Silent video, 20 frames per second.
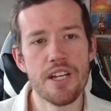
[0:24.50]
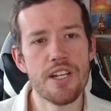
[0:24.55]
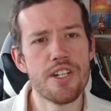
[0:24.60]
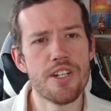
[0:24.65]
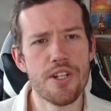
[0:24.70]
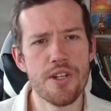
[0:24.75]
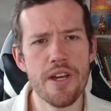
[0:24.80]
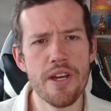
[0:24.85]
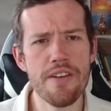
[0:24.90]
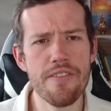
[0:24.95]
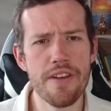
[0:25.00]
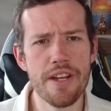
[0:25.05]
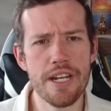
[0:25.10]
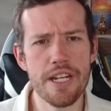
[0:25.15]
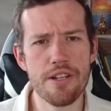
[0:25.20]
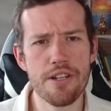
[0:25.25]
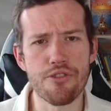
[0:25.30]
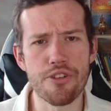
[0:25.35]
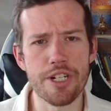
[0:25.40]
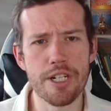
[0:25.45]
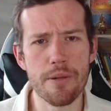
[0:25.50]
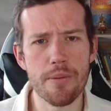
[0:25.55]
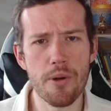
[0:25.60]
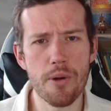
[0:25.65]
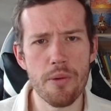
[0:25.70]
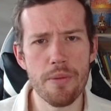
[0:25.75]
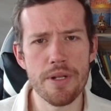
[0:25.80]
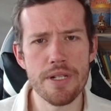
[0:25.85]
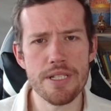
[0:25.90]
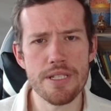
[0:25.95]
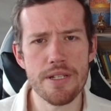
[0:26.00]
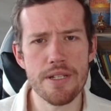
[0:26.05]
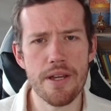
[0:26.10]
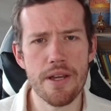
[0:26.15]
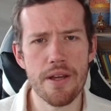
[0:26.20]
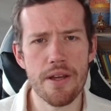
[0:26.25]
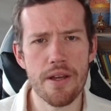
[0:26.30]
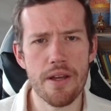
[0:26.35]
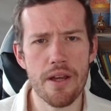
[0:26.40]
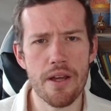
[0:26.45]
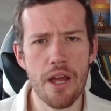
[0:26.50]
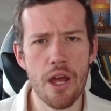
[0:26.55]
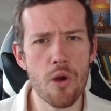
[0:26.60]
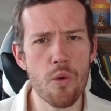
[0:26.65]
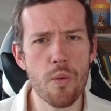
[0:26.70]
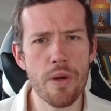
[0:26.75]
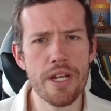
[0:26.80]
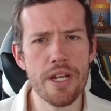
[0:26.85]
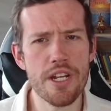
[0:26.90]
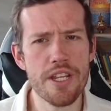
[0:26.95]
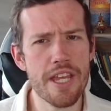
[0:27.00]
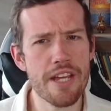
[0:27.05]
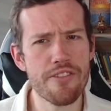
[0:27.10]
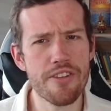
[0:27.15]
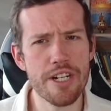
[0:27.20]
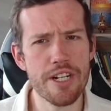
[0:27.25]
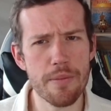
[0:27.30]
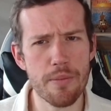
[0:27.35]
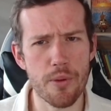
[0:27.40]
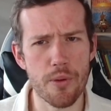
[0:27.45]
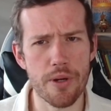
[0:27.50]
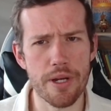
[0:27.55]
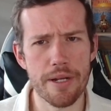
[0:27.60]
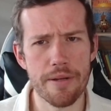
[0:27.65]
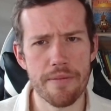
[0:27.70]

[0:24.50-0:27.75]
Do you have any redeployments, and when do they redeploy?